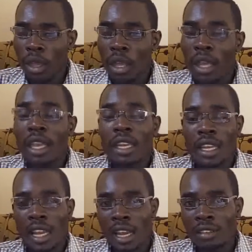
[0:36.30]
in
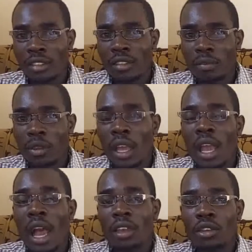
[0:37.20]
class,
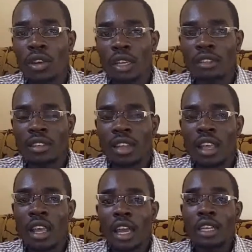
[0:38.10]
accuracy,
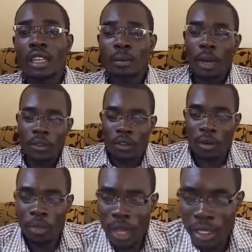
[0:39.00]
and apart from
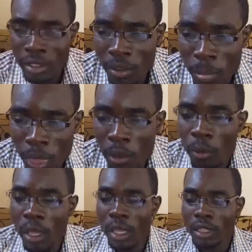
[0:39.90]
that,
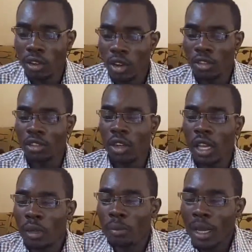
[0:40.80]
it also
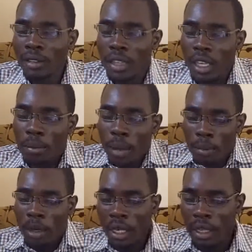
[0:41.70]
helps us in
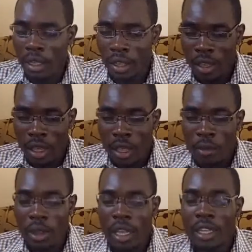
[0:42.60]
memory.
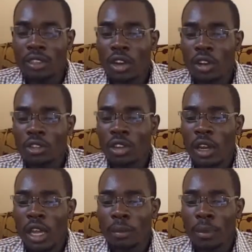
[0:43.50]
It also
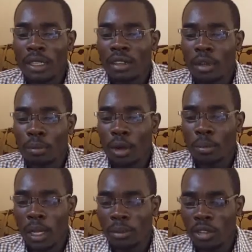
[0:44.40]
helps us in
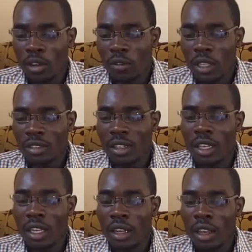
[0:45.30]
problem solving skill.
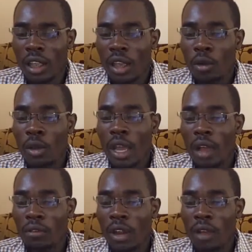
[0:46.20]
We have
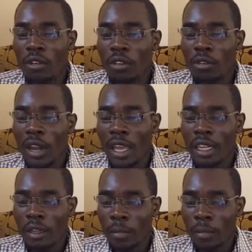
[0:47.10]
love of learning.